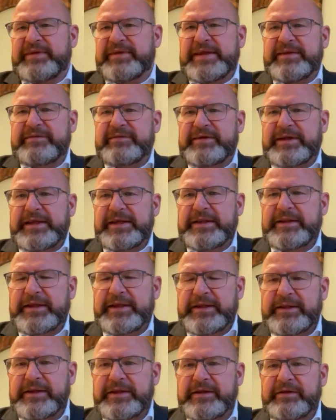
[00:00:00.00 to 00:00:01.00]
seats in
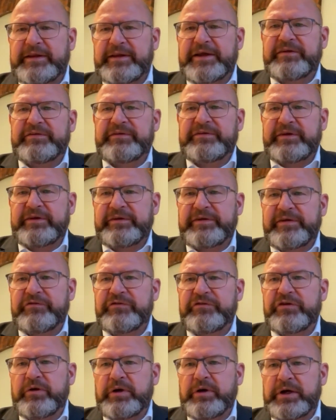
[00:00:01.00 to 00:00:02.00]
the
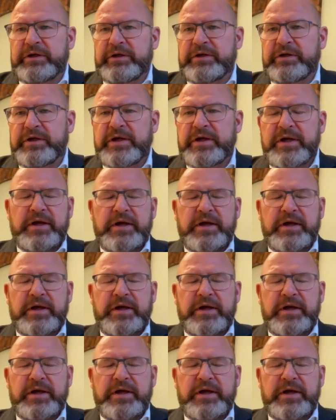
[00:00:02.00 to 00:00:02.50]
Legislative Yuan.